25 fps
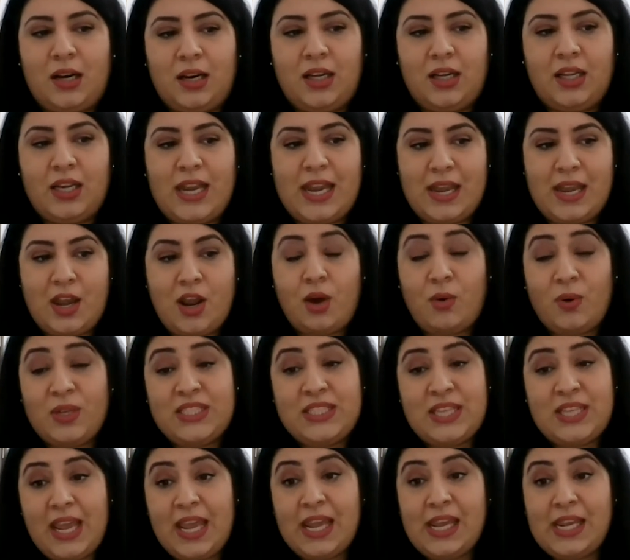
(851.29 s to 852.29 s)

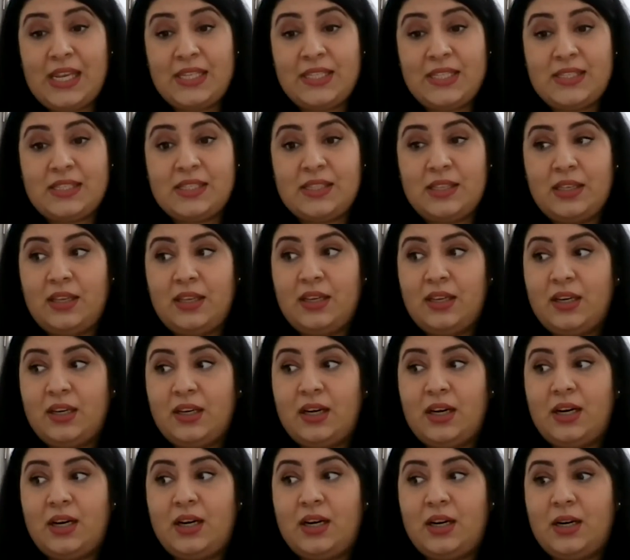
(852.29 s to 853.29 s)
Nowadays,
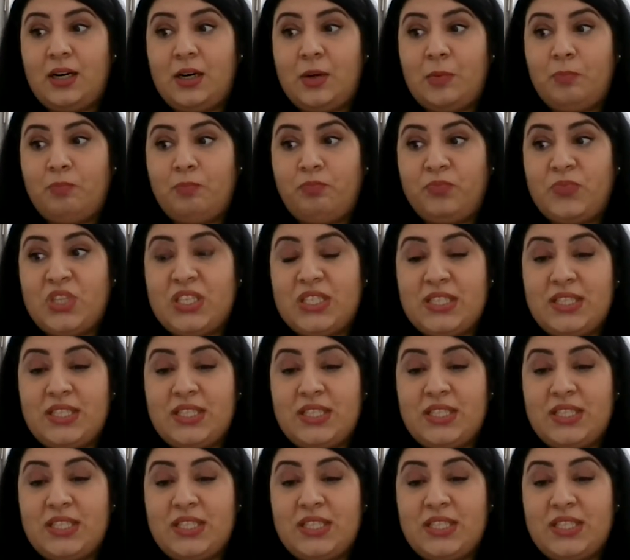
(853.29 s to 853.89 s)
the